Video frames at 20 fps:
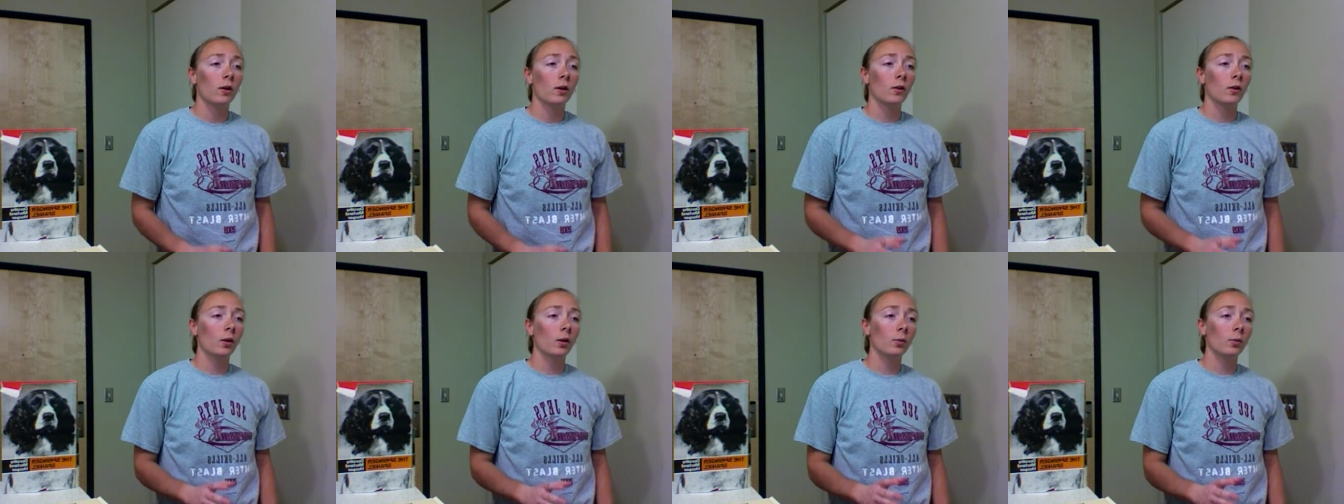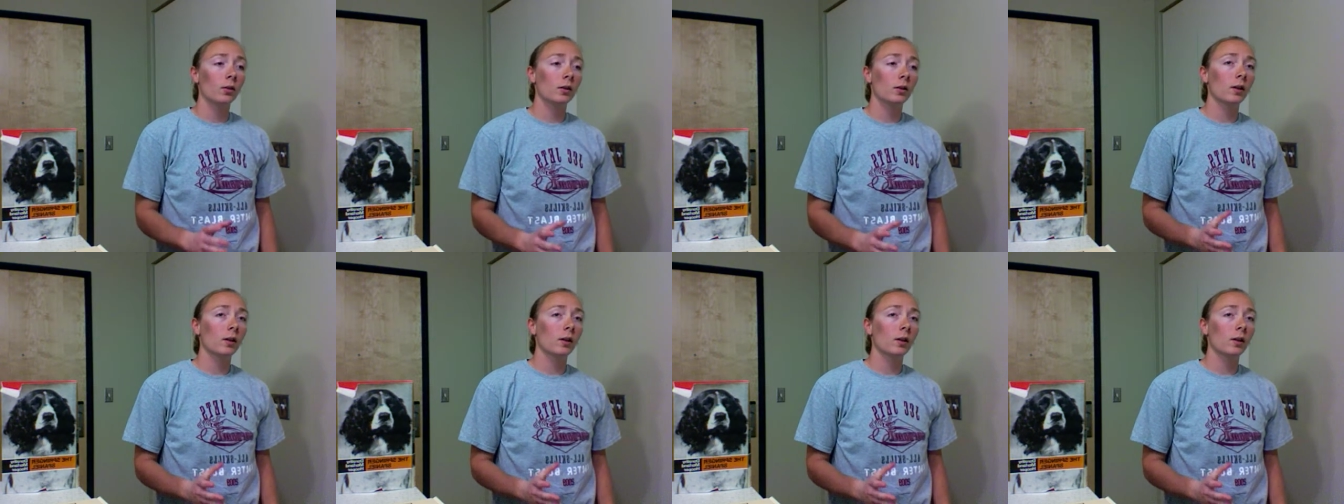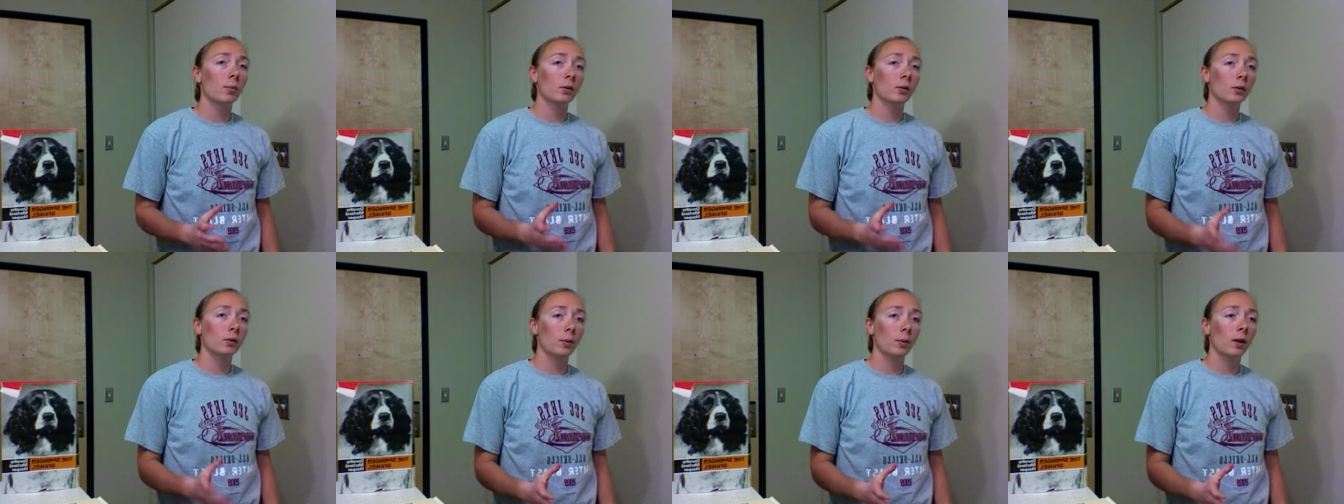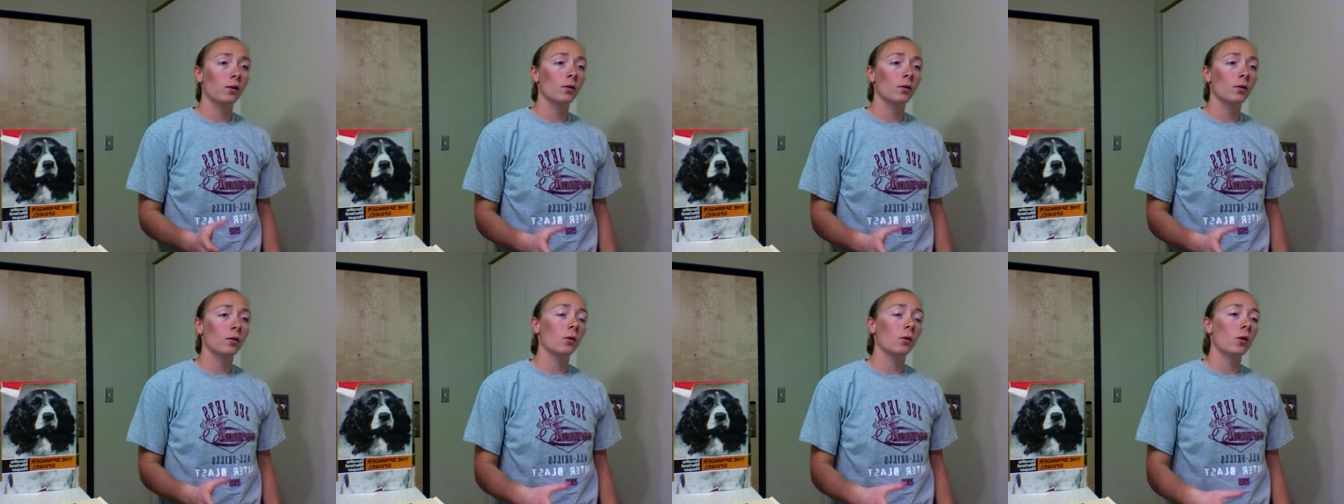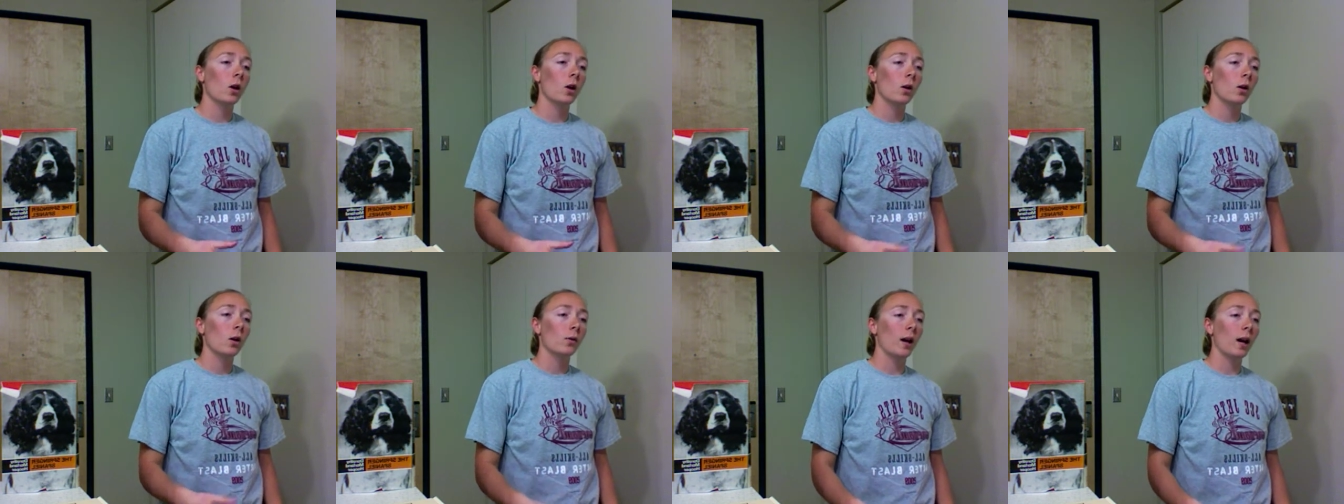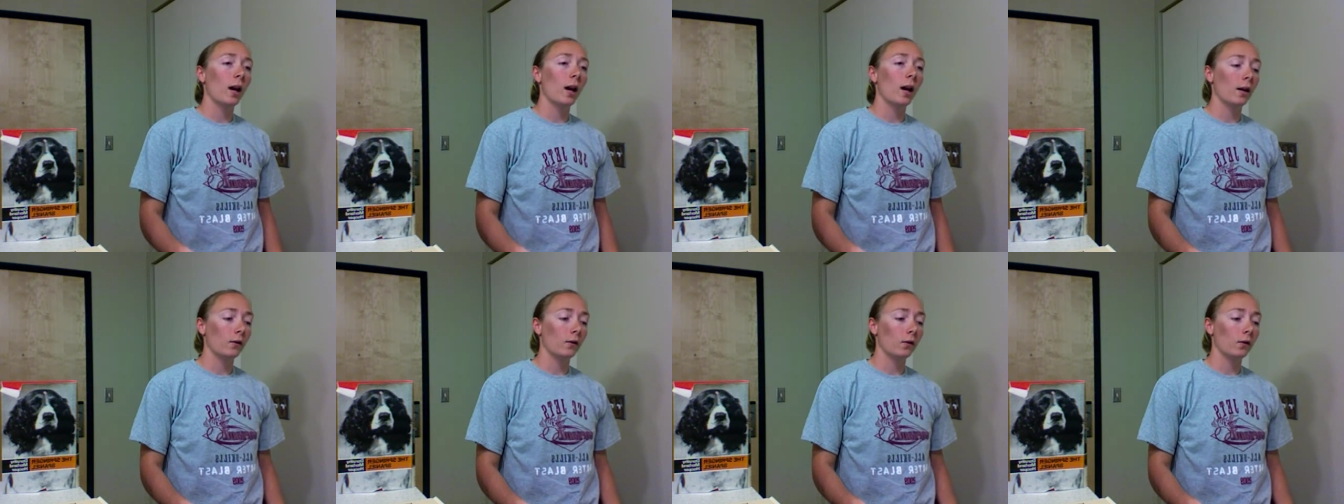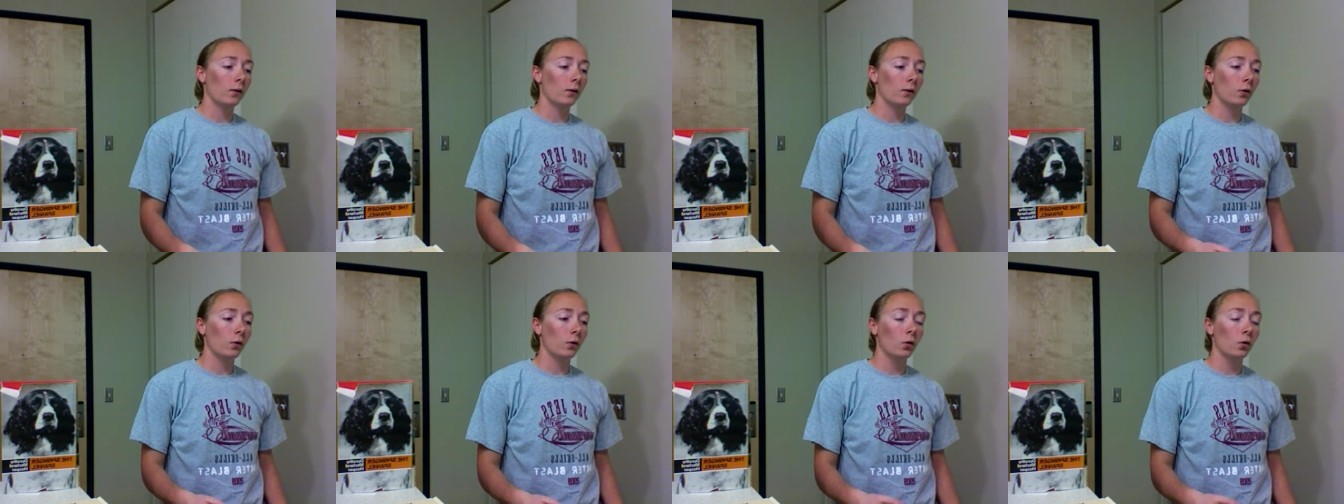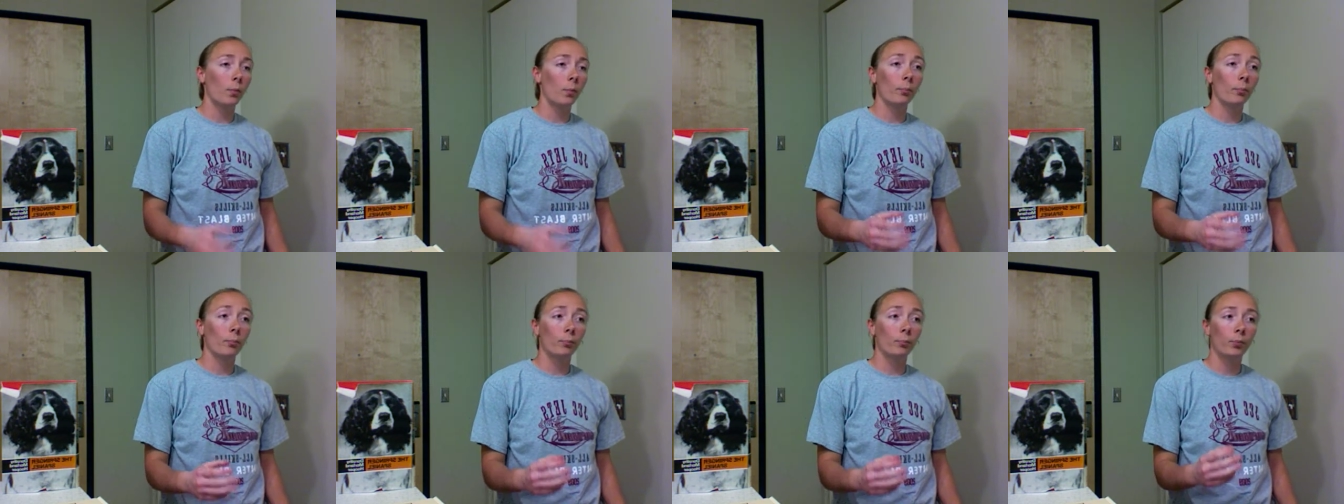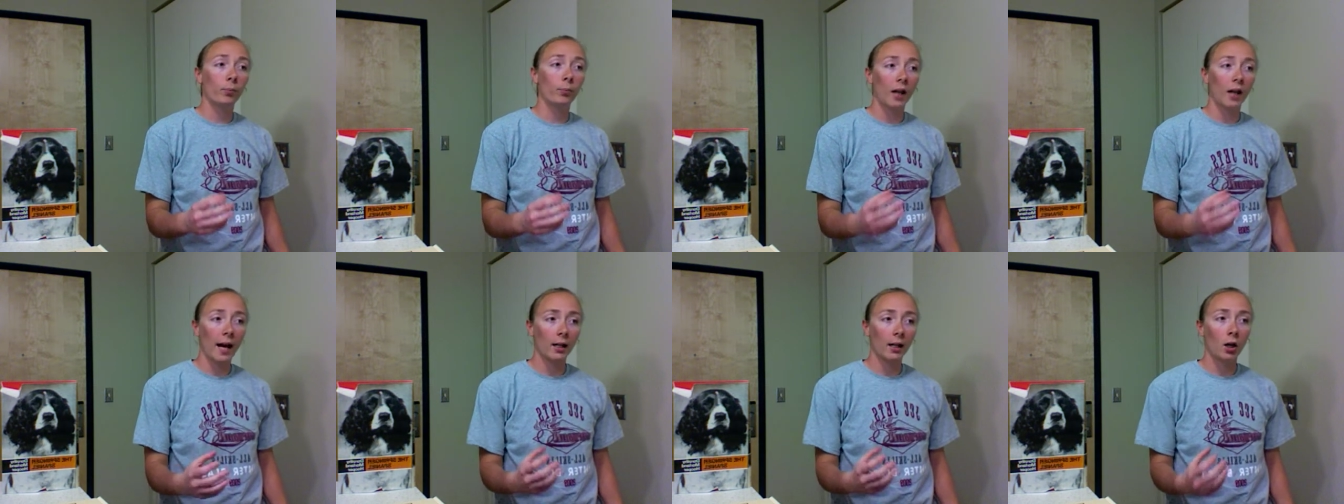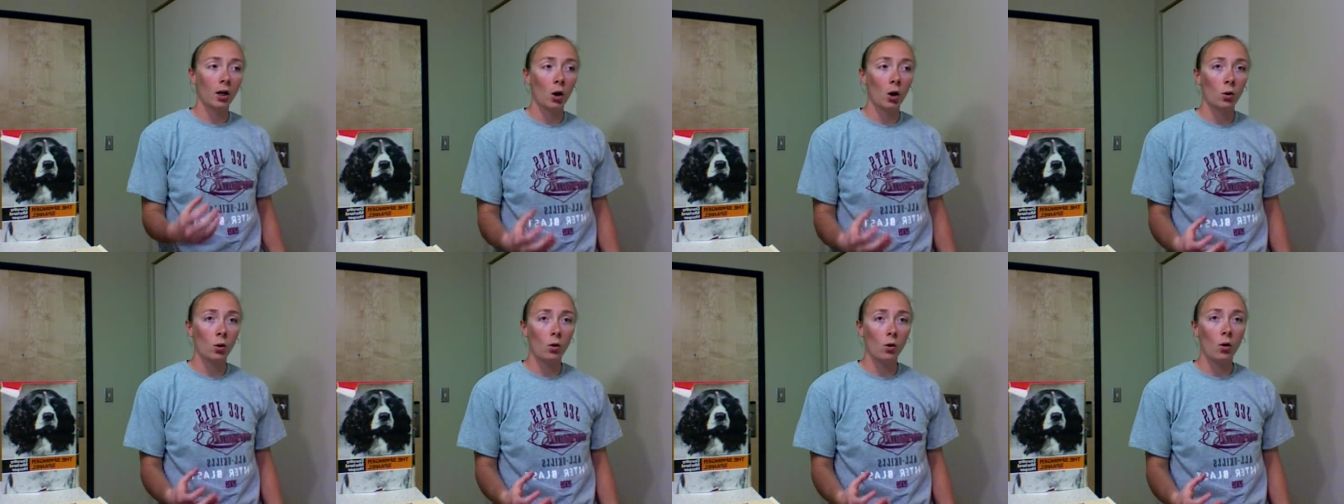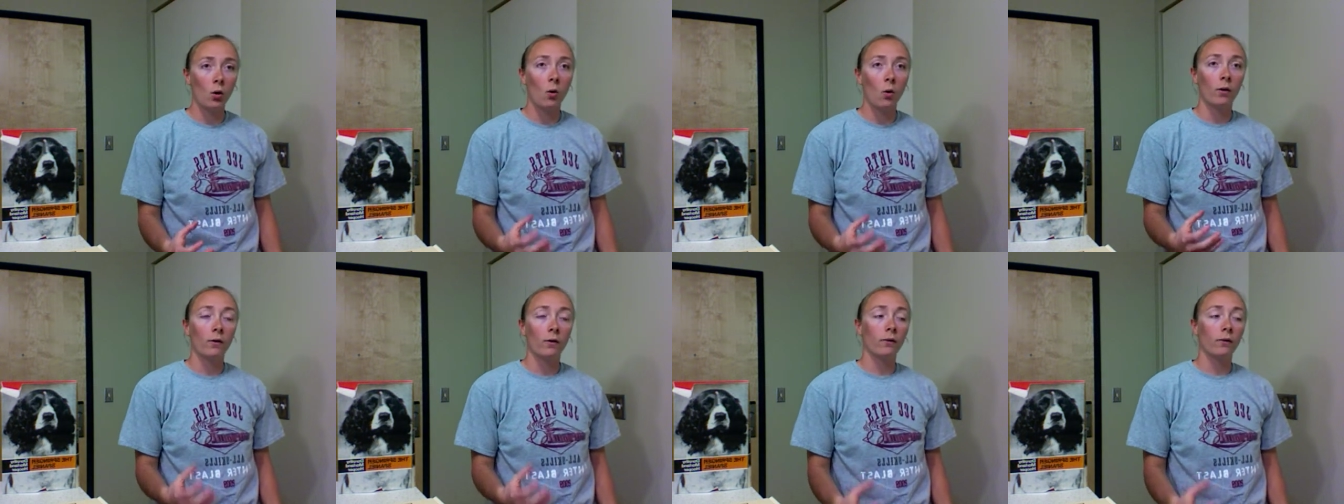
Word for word: They'll be the type of spaniel that have the full black coat or